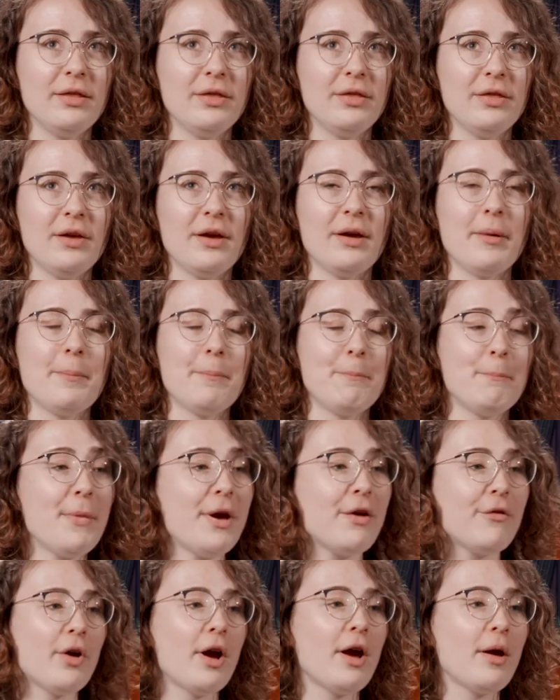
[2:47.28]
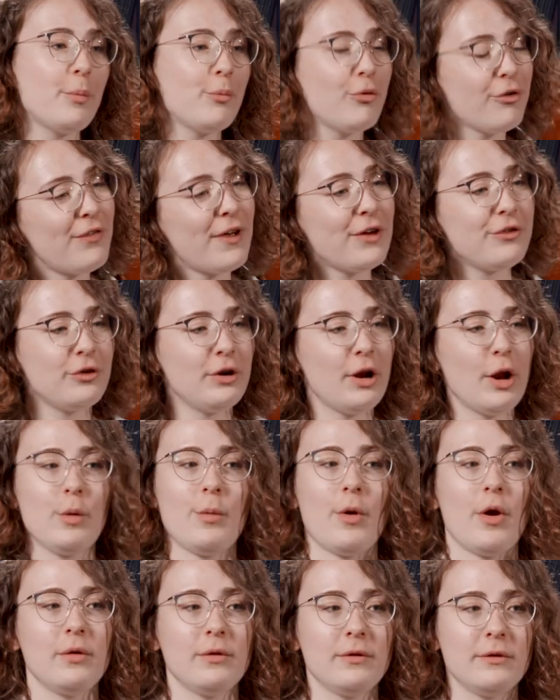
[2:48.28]
that mirror professional
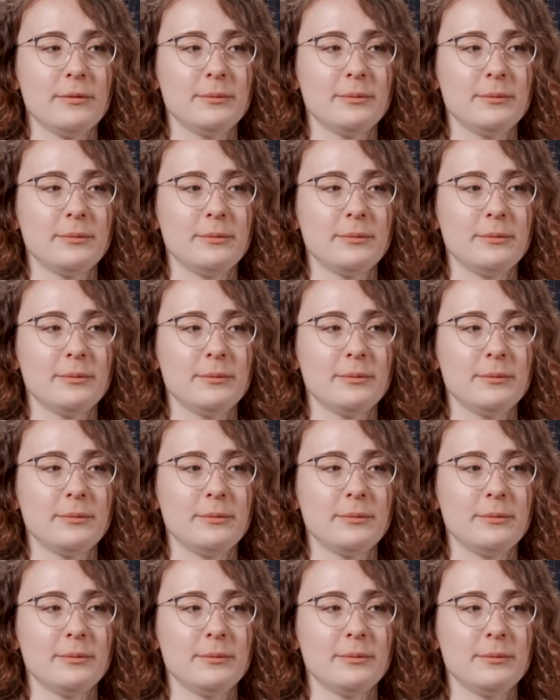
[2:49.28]
oboes.